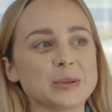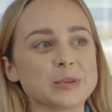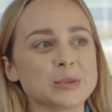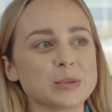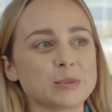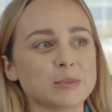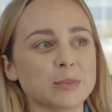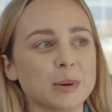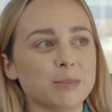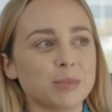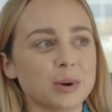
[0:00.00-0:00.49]
I was
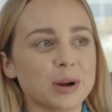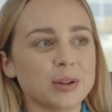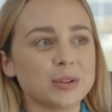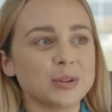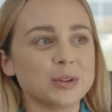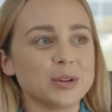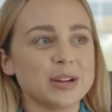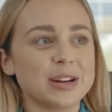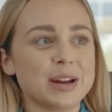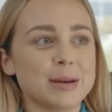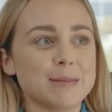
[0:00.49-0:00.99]
with my
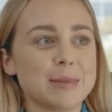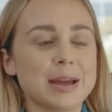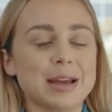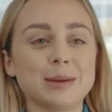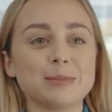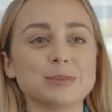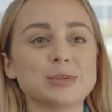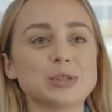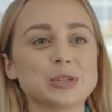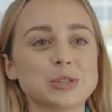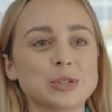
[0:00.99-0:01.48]
brother, and I made
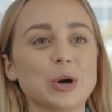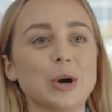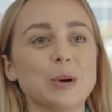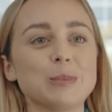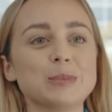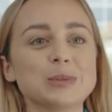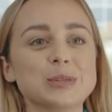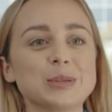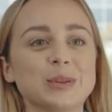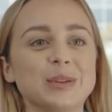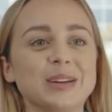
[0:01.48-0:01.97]
him
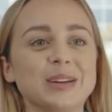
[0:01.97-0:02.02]
stop so